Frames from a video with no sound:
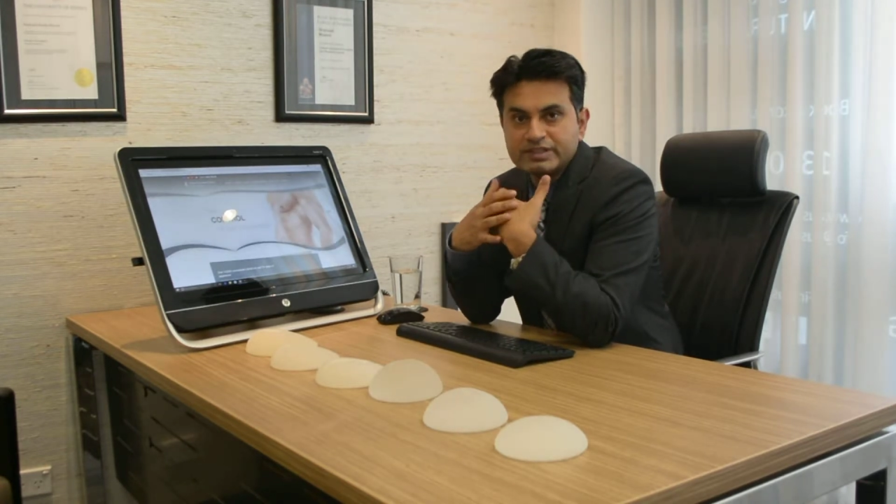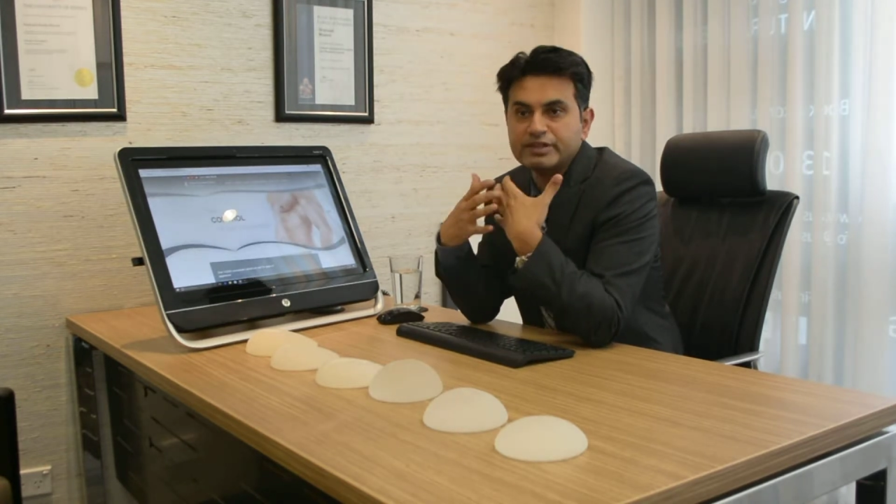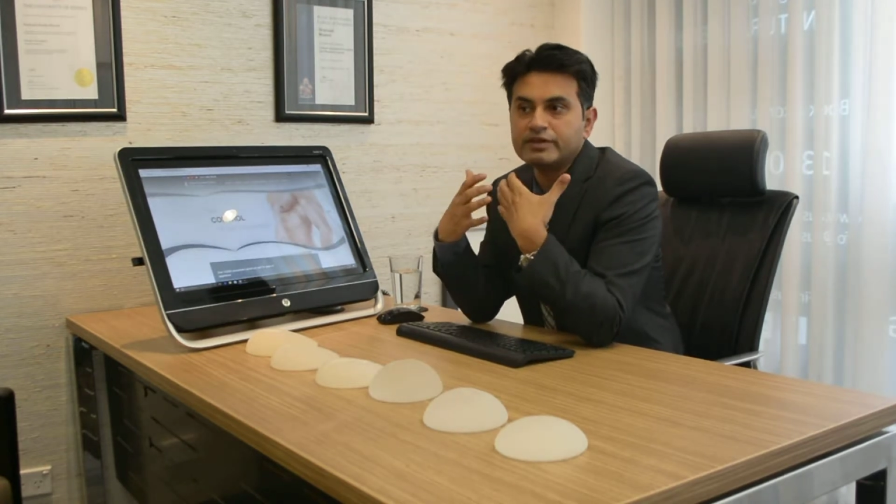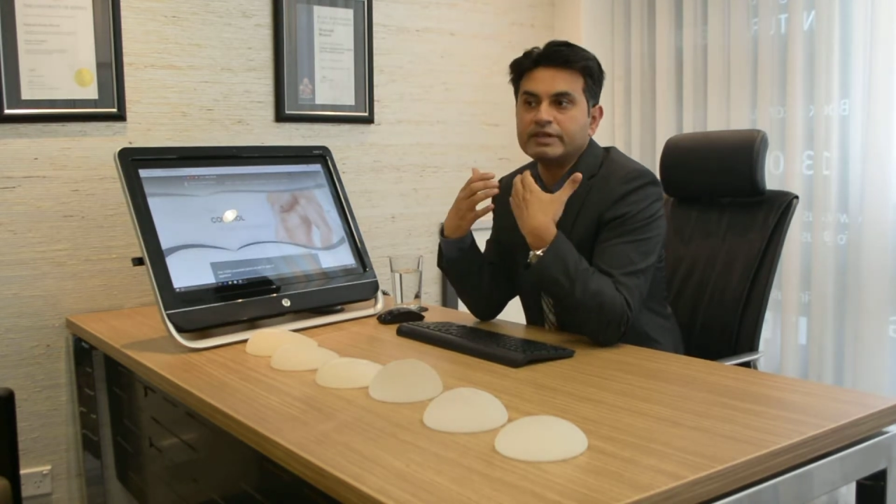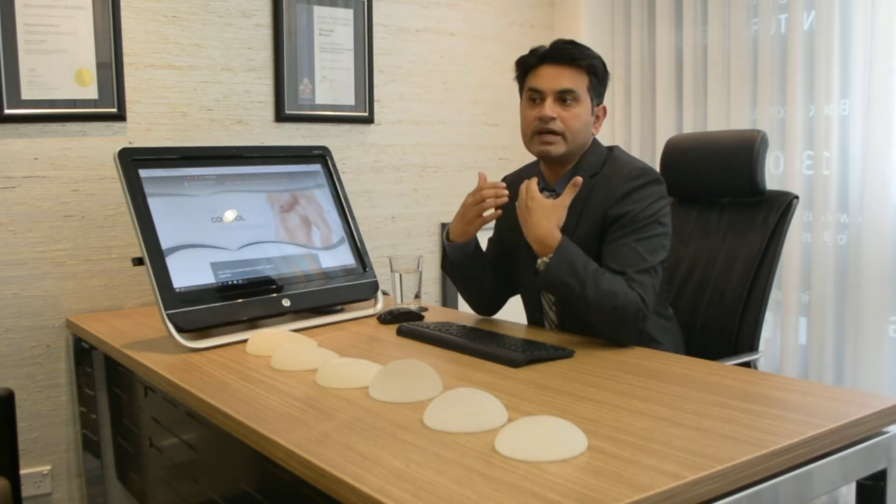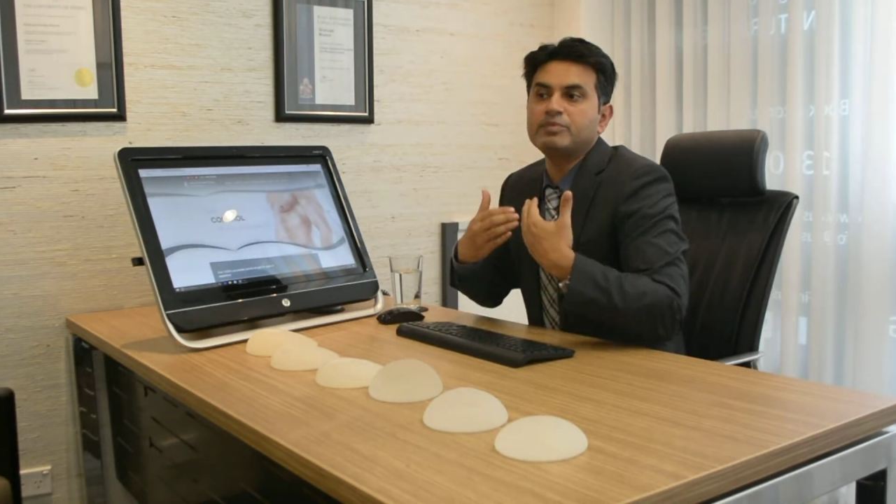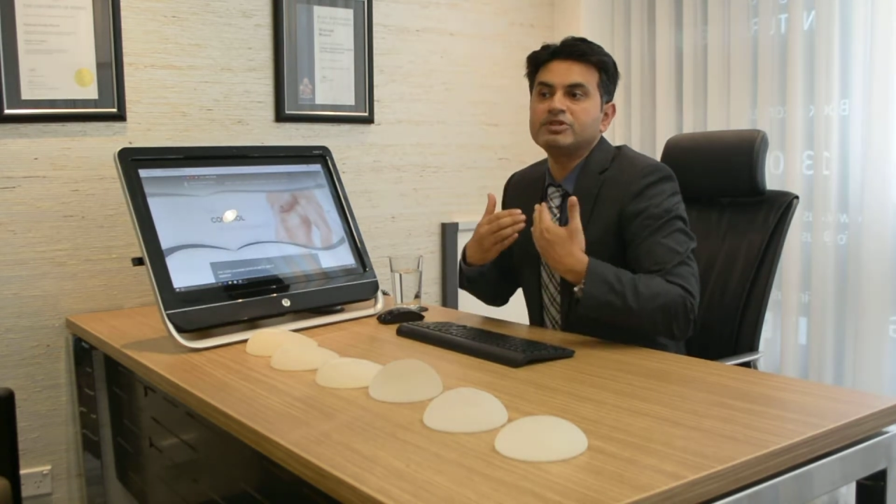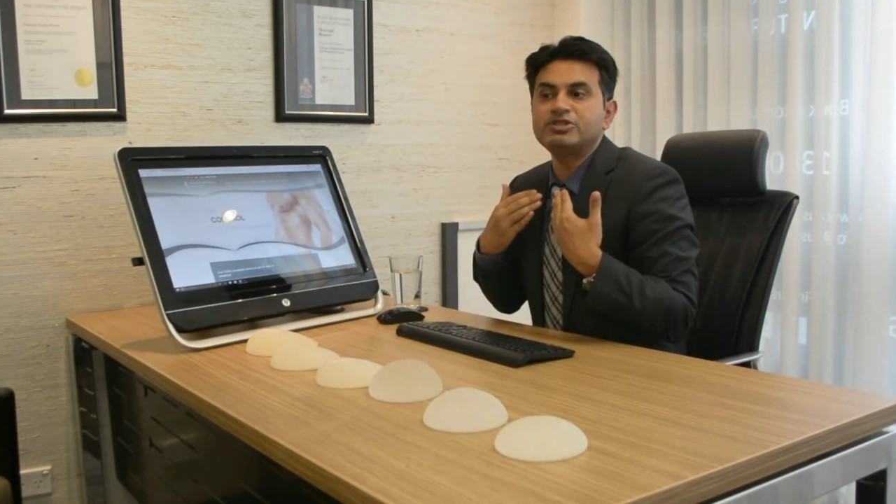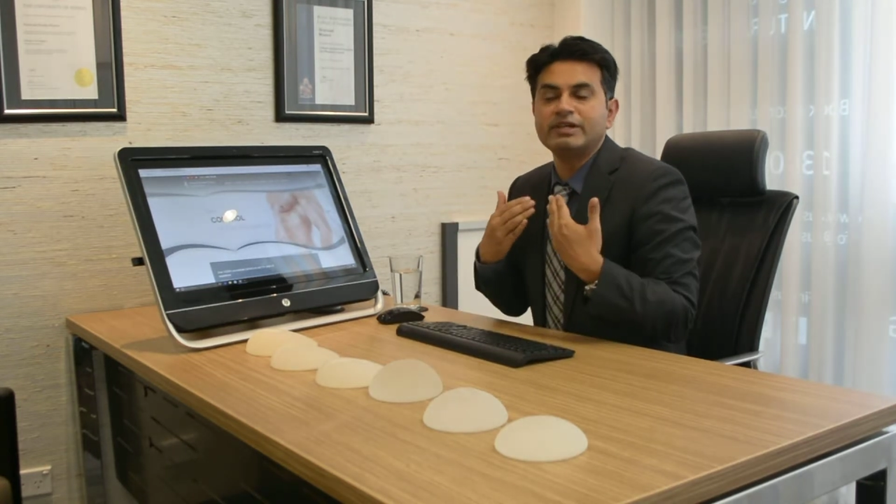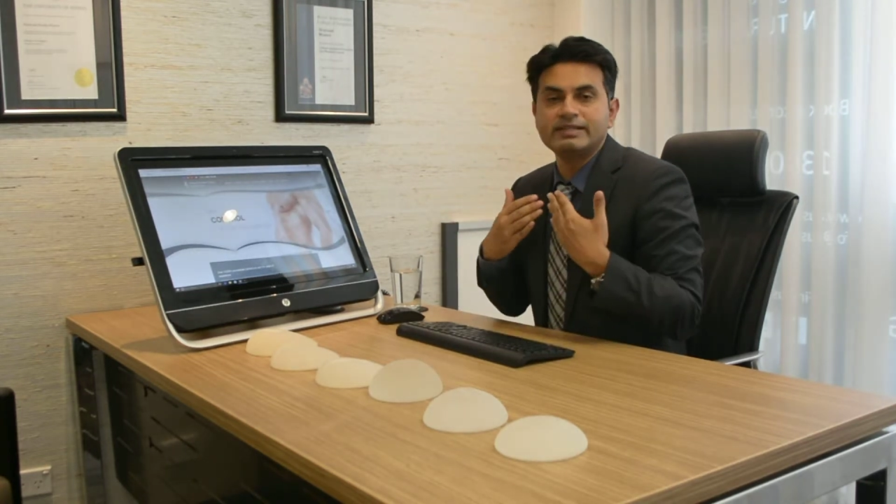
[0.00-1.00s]
the upper
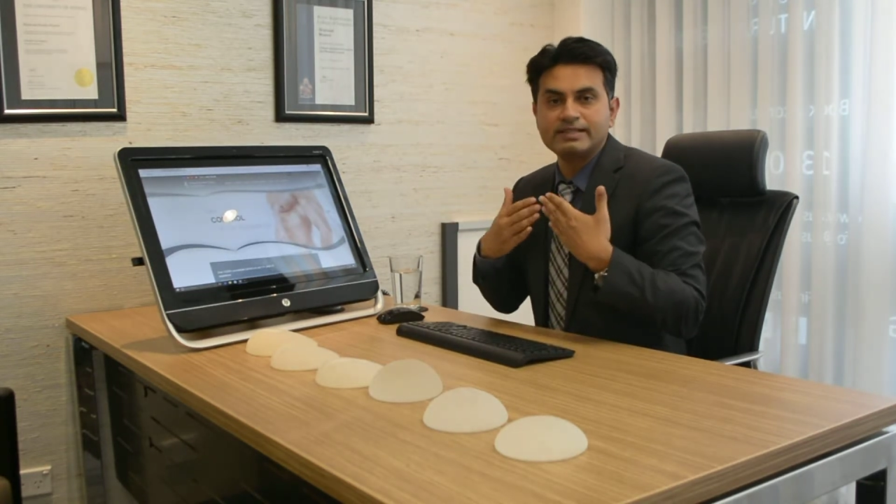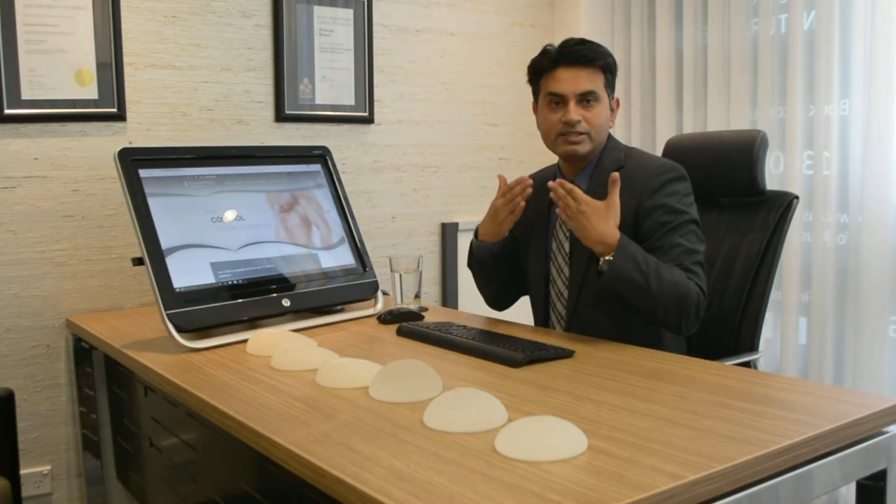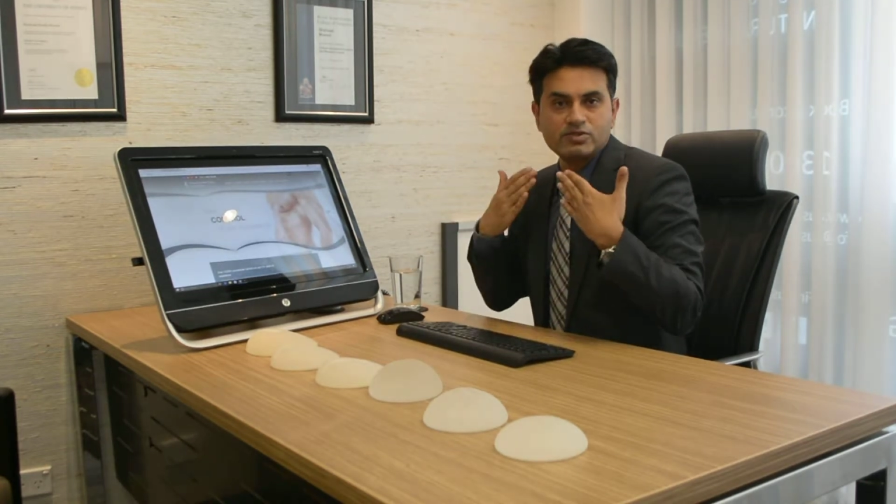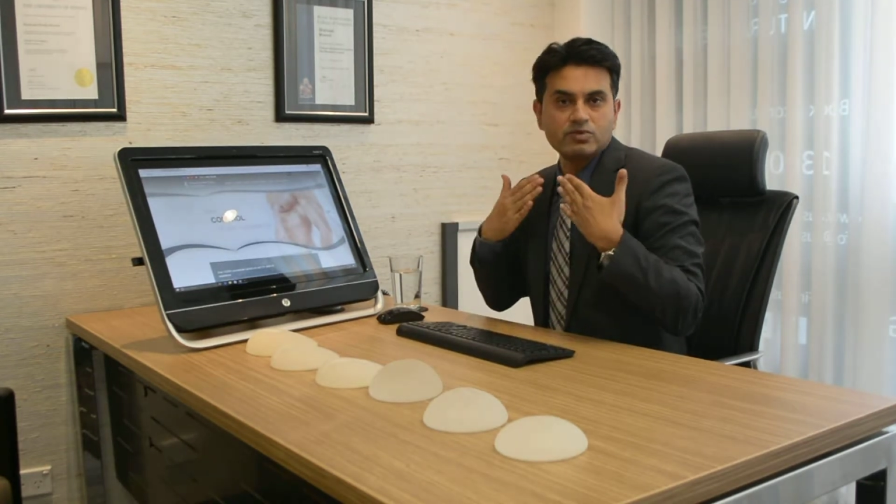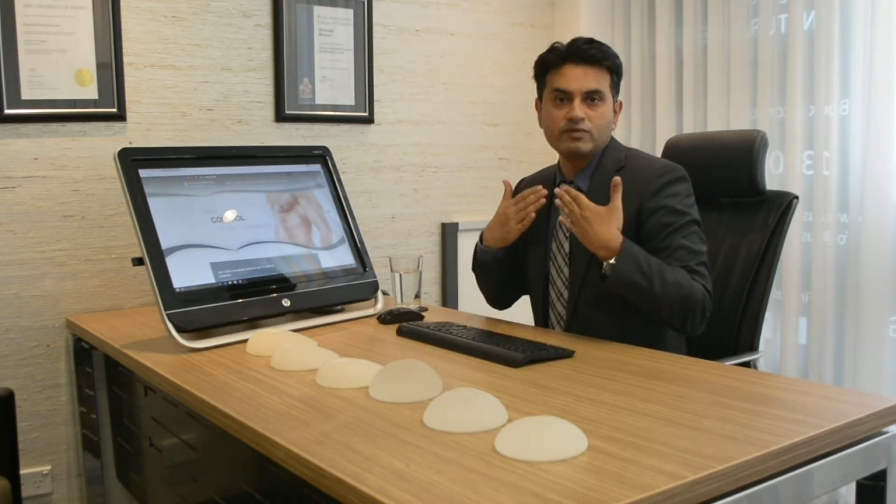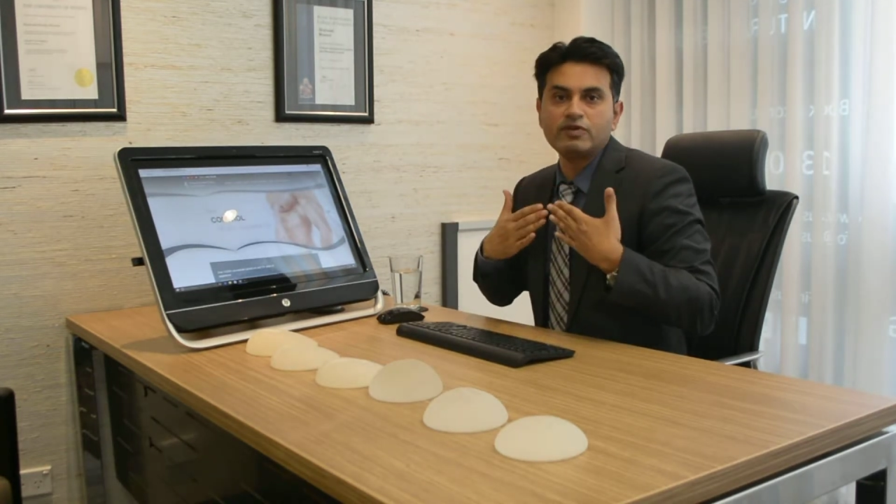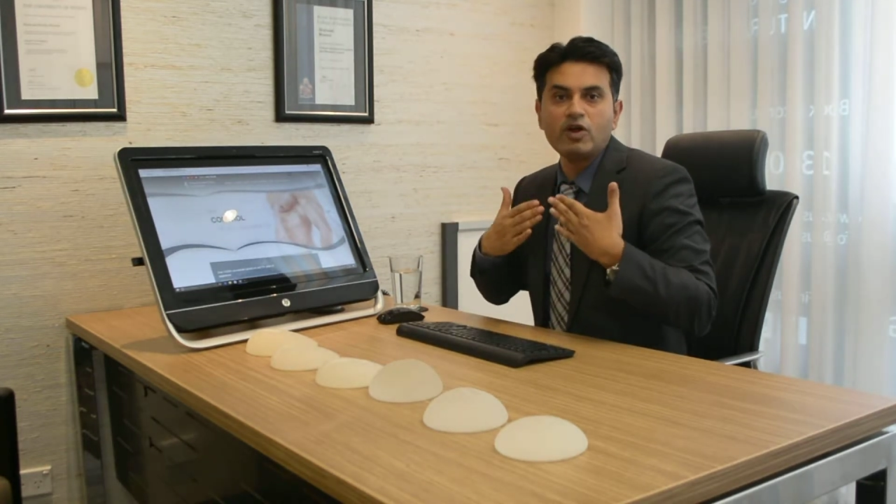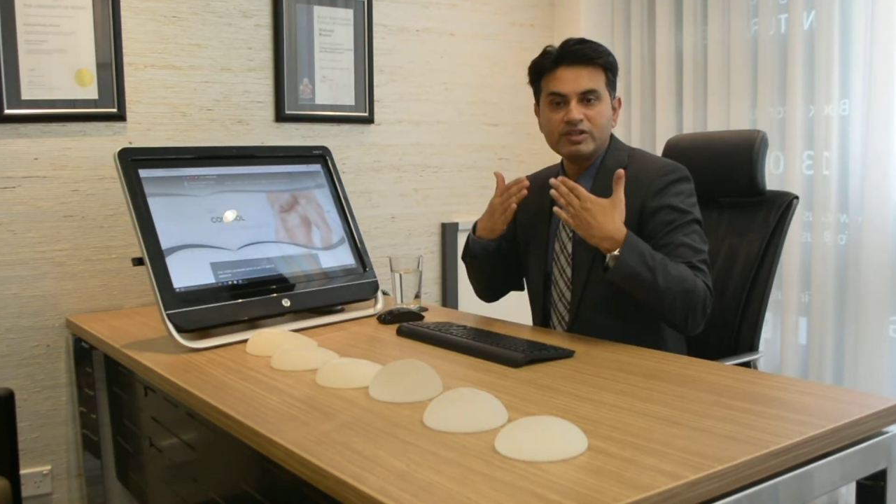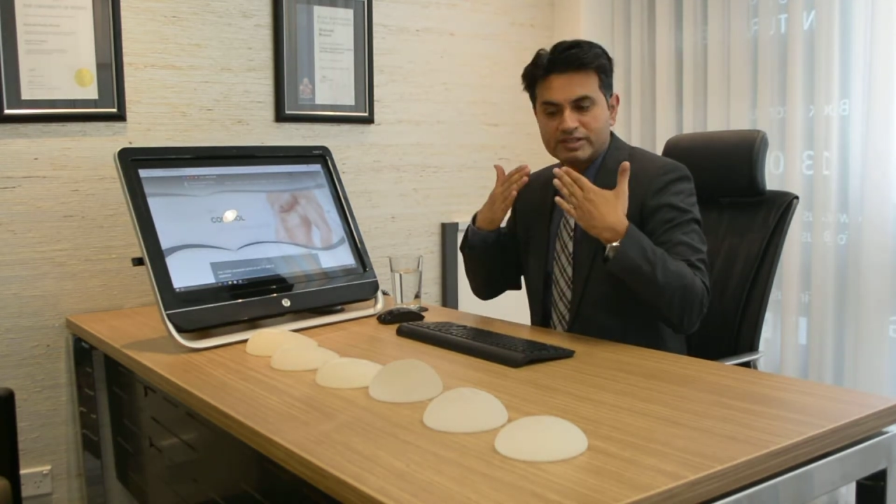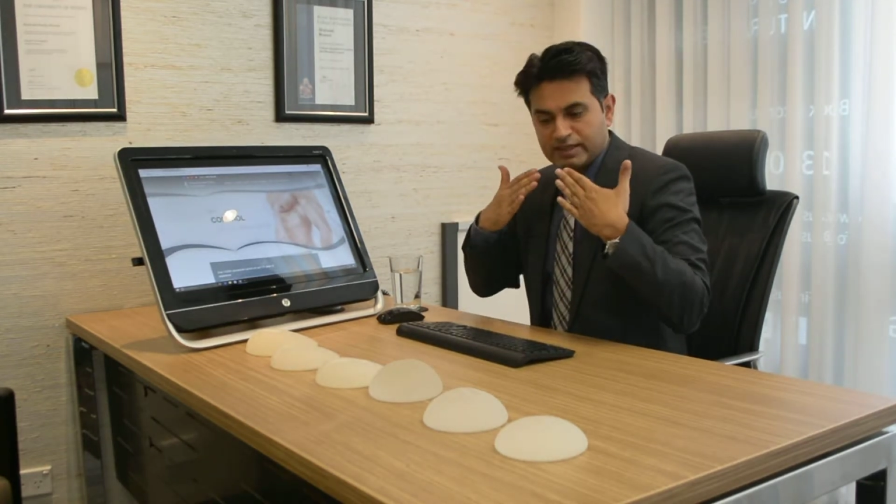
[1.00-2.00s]
chest is sort of
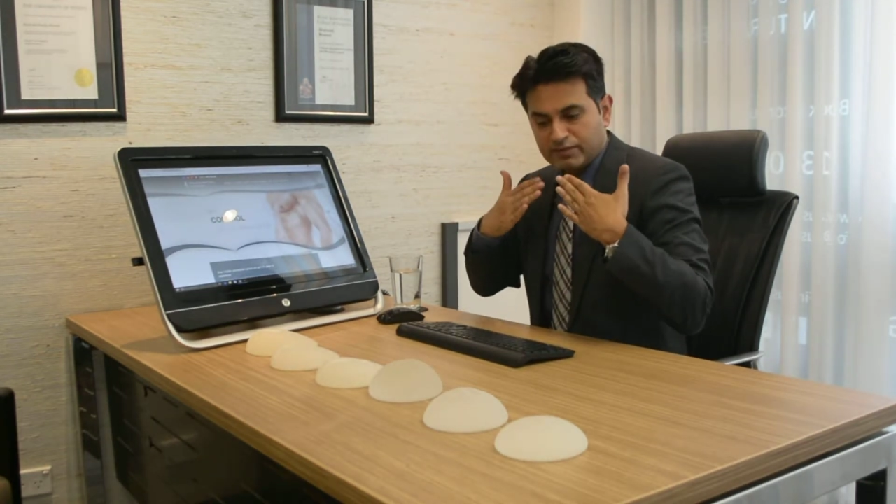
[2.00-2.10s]
lost and